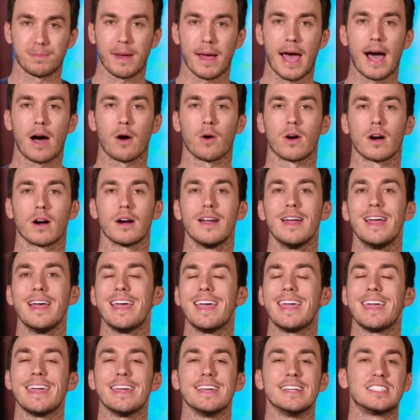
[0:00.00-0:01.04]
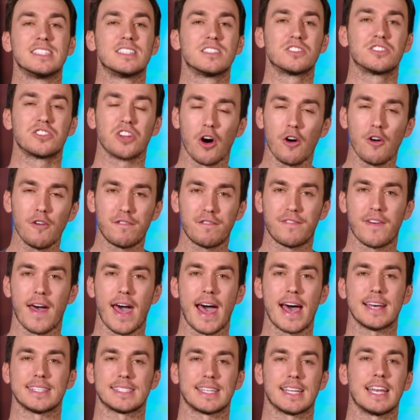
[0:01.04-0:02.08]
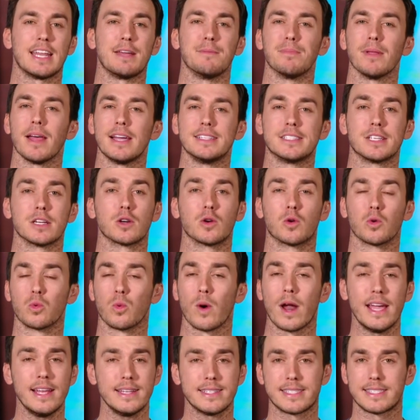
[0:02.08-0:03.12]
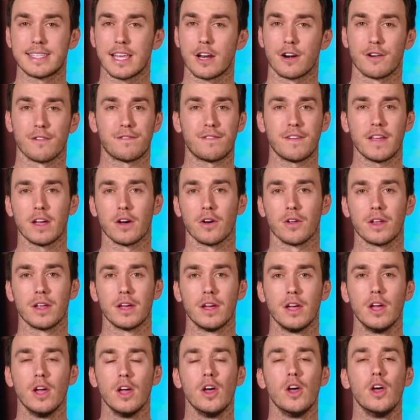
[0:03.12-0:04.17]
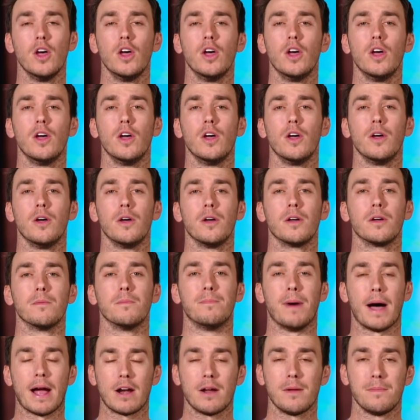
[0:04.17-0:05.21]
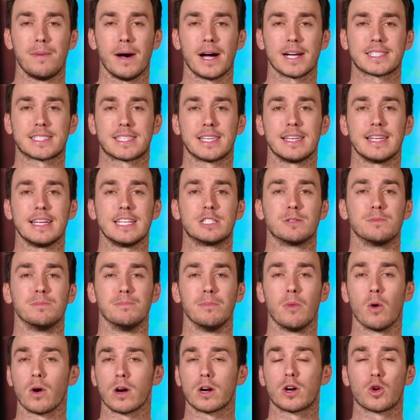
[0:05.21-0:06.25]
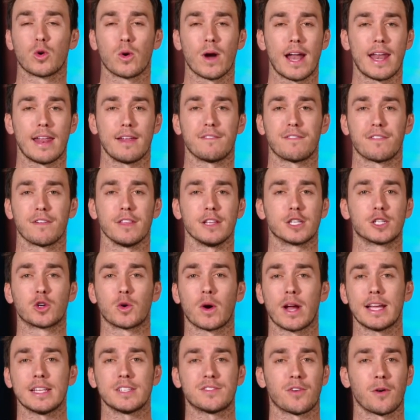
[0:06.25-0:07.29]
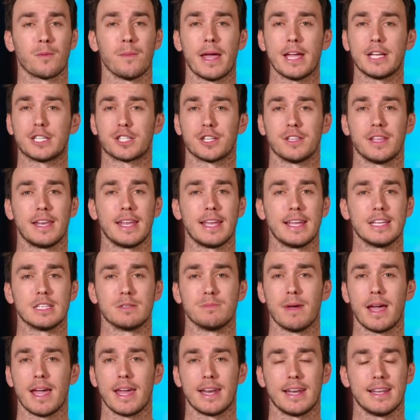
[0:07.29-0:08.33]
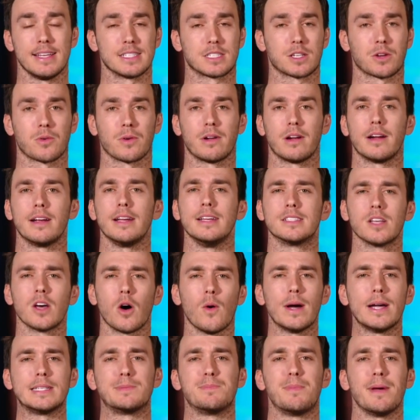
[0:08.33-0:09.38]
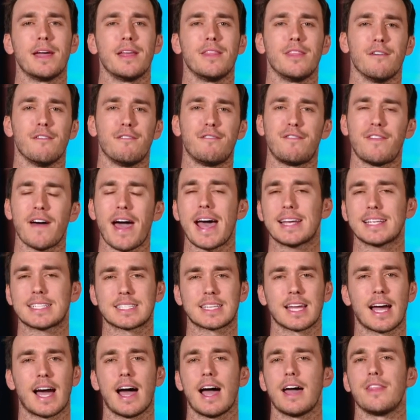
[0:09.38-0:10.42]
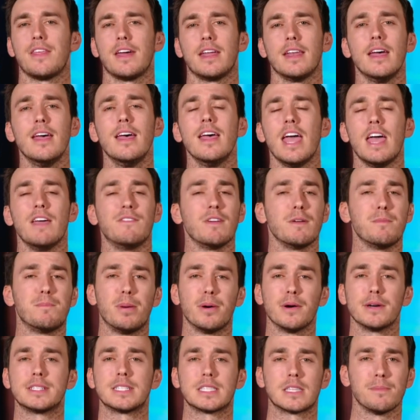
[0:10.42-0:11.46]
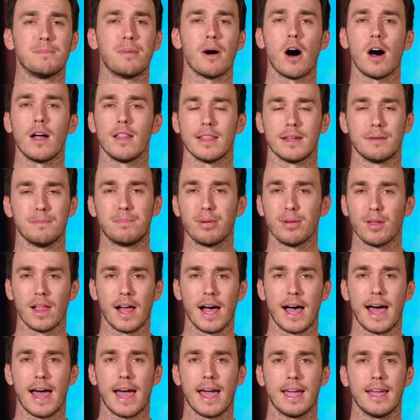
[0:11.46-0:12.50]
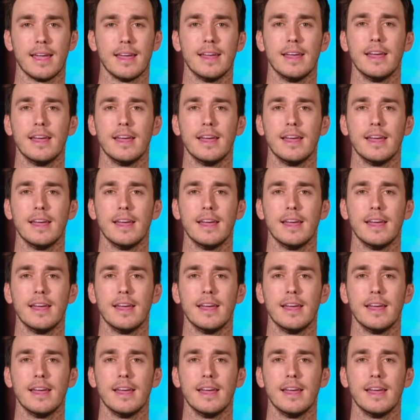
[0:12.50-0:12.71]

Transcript: power. He is so fast and he plays a great center field. Byron Buxton needs more credit for the transformation that he has made in his career. He's always been the fast guy that if he puts the ball in play,